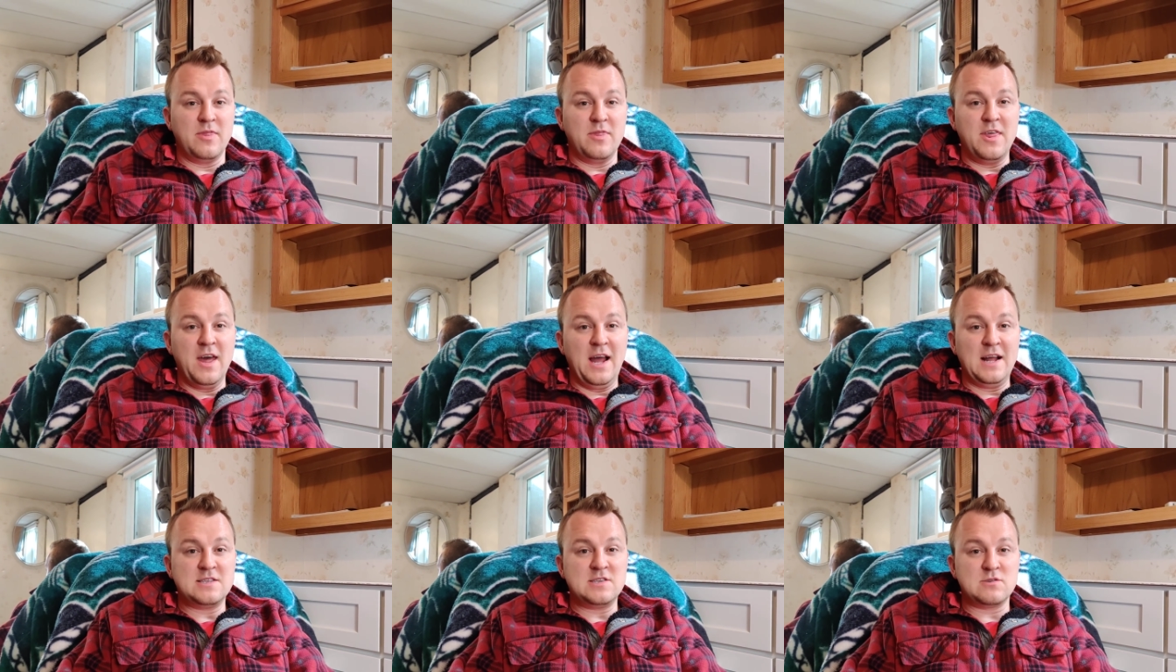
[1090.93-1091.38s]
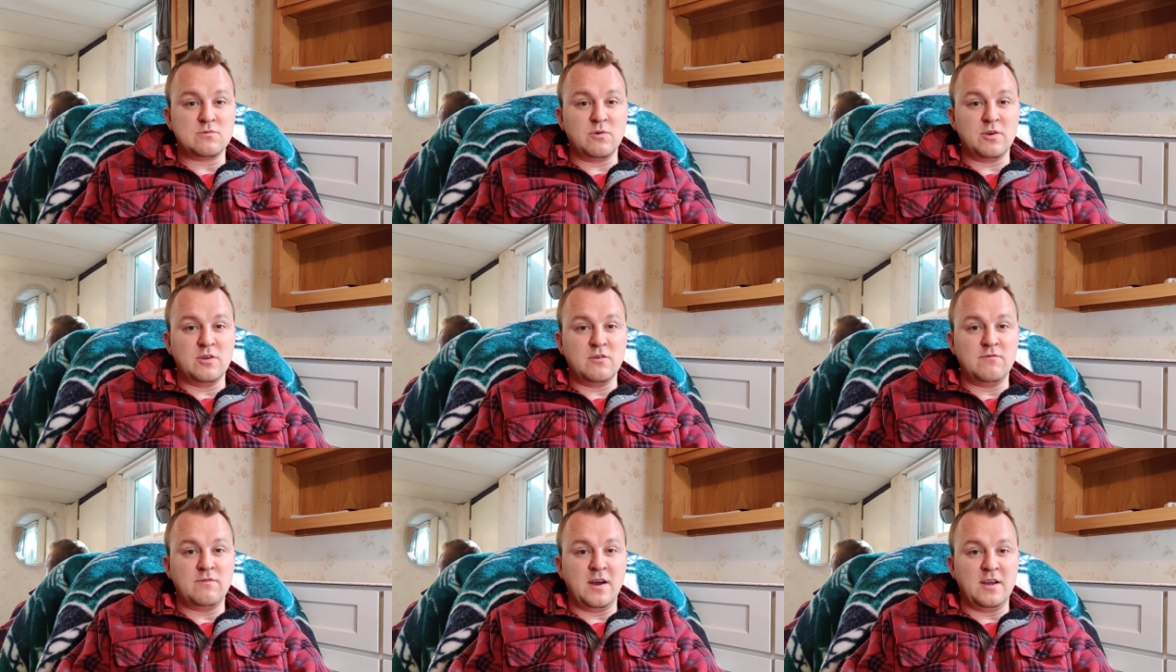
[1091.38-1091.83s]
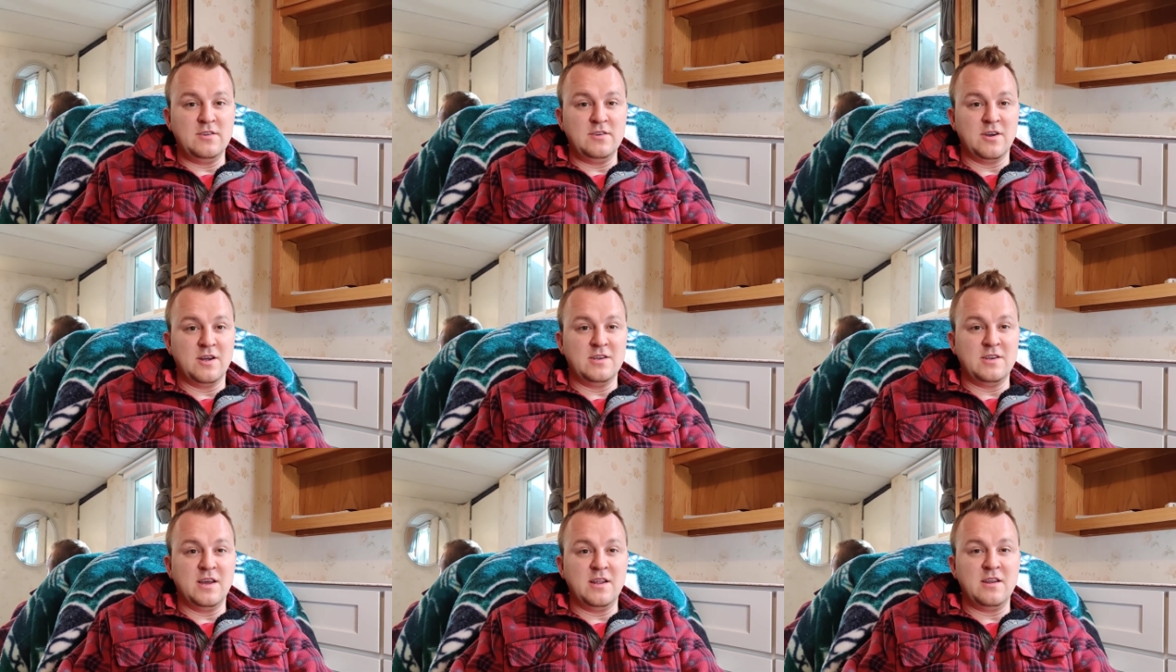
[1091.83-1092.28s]
That's where you find
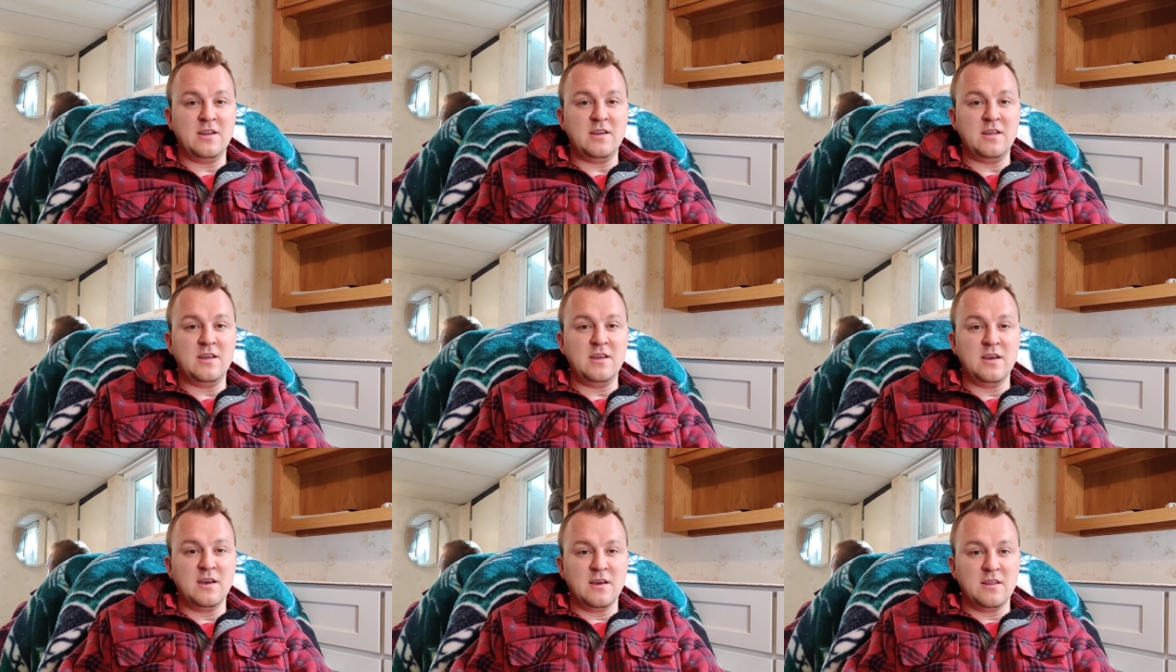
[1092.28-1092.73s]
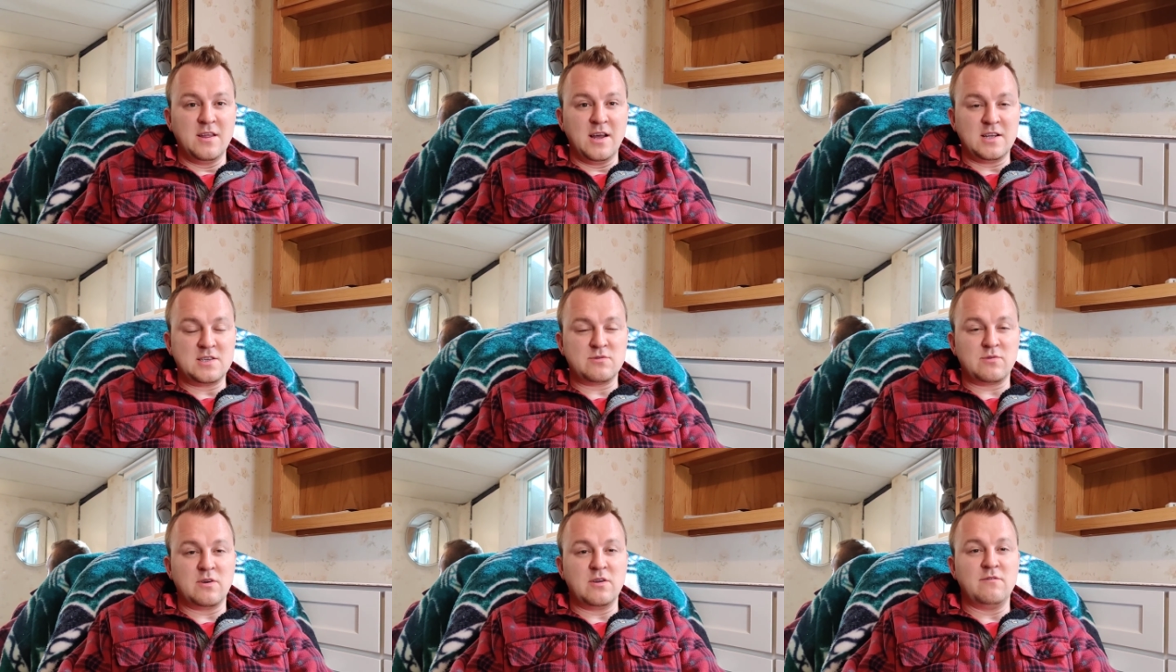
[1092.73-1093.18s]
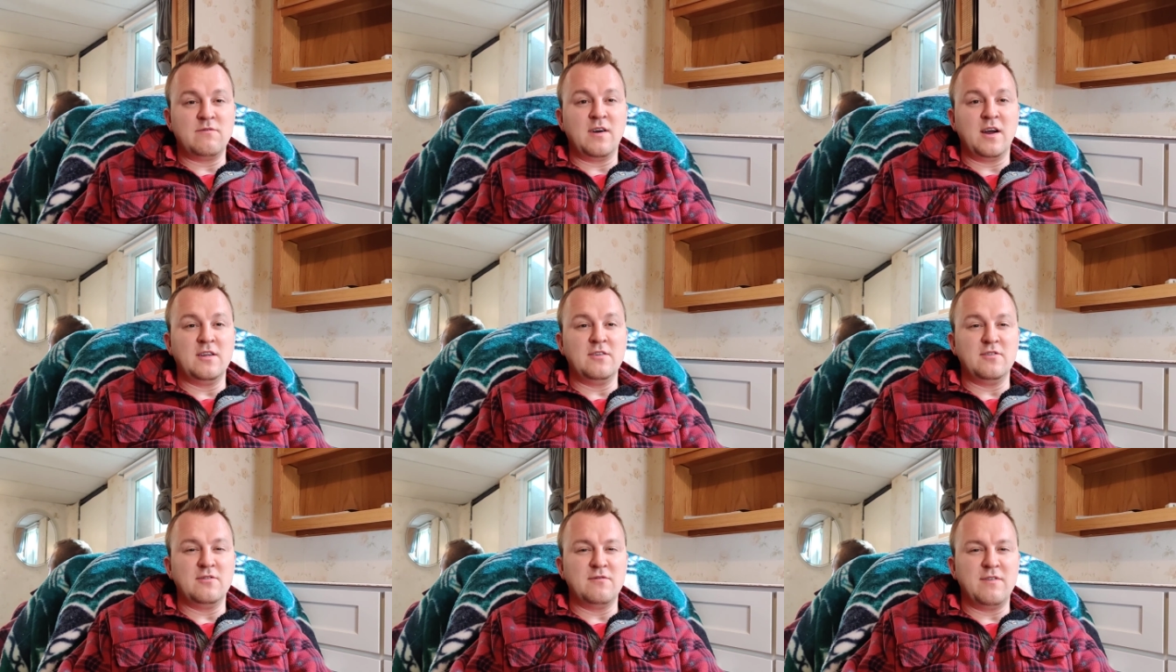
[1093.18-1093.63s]
your identity. That's where you
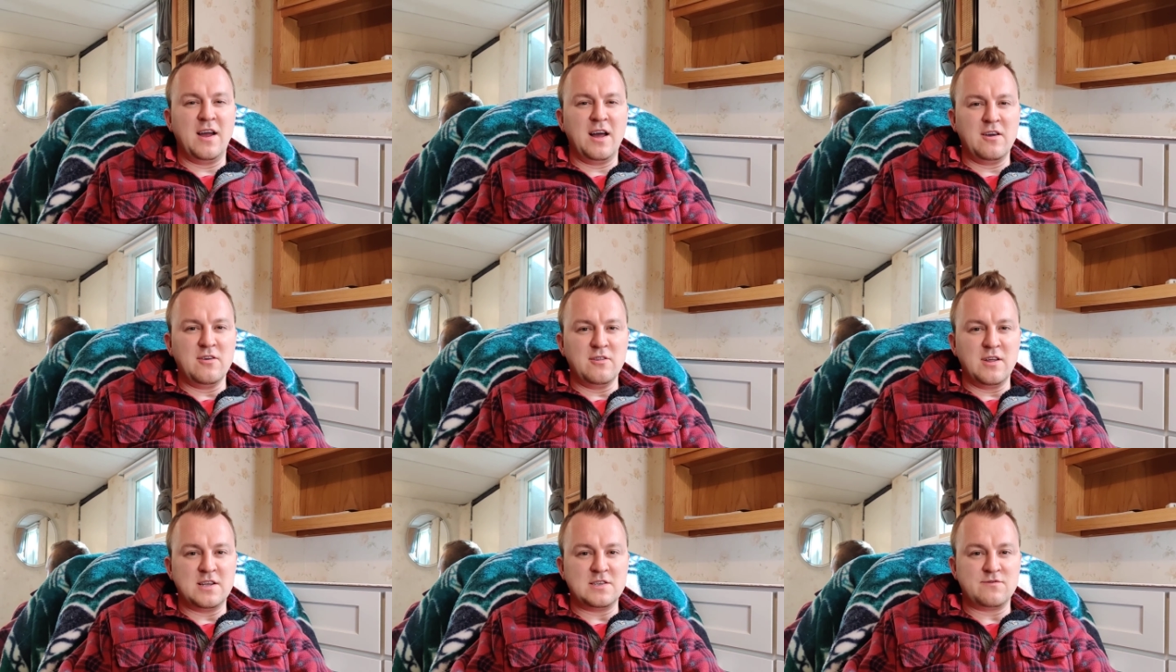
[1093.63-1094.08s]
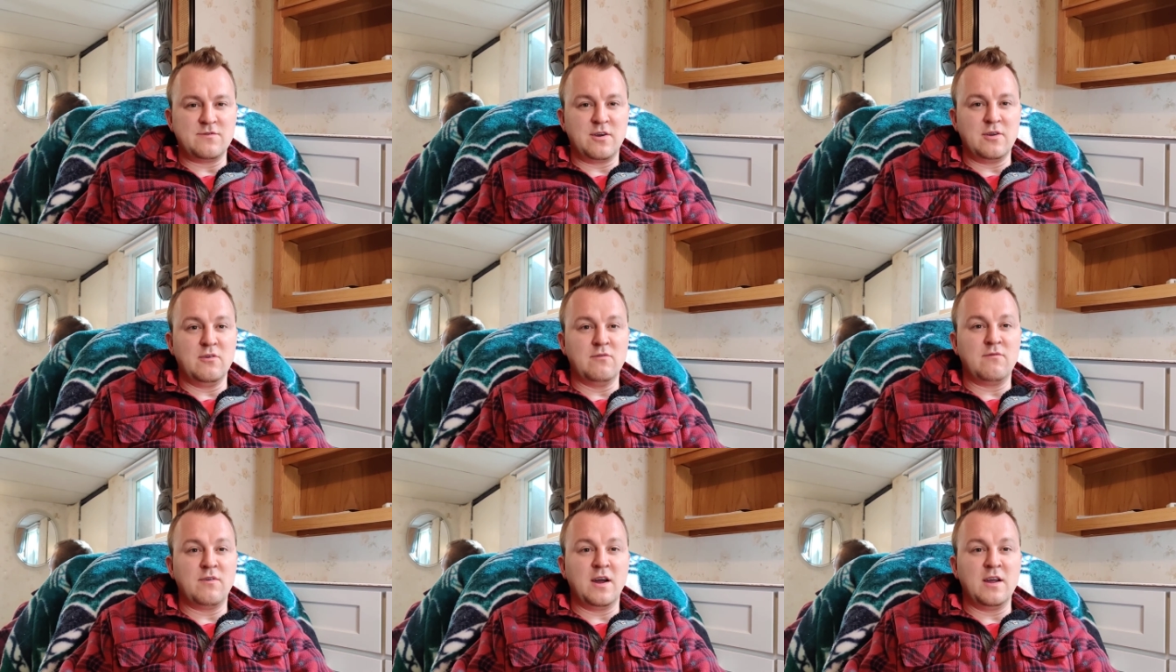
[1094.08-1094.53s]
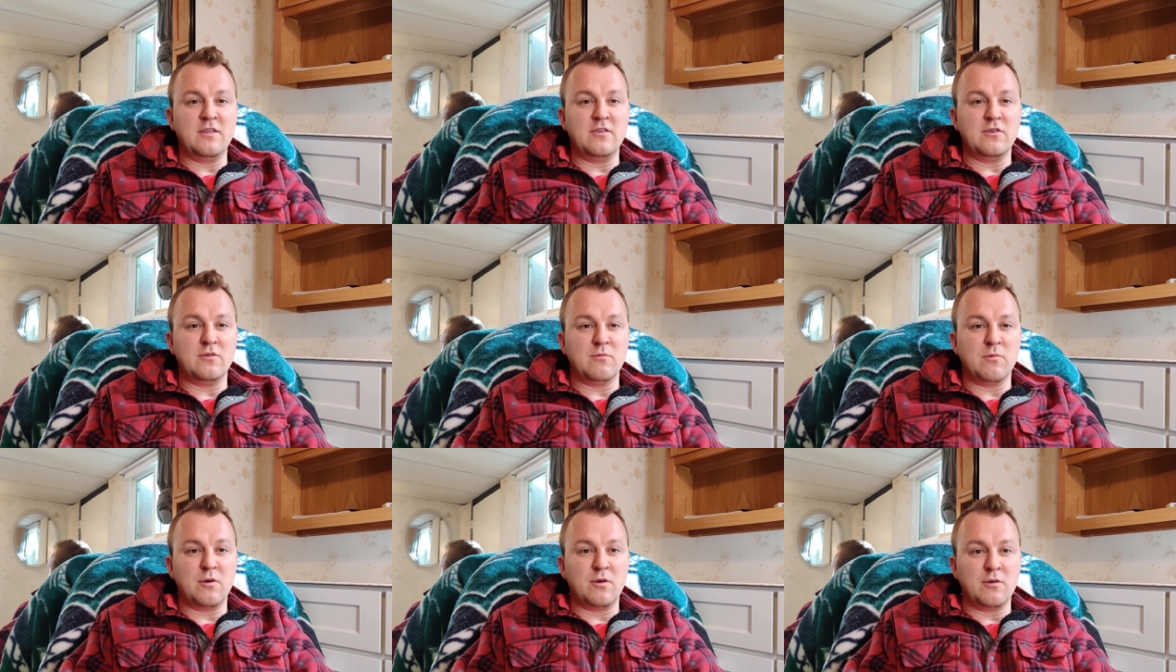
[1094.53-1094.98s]
find your value. That's where you find
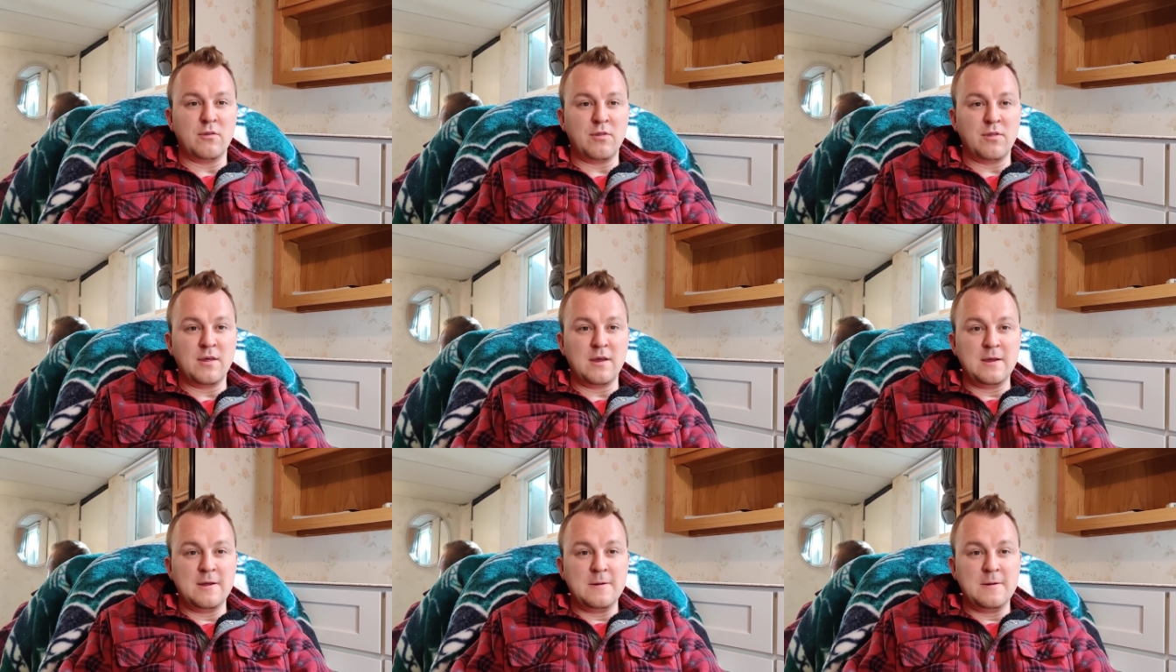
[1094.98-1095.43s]
your worth.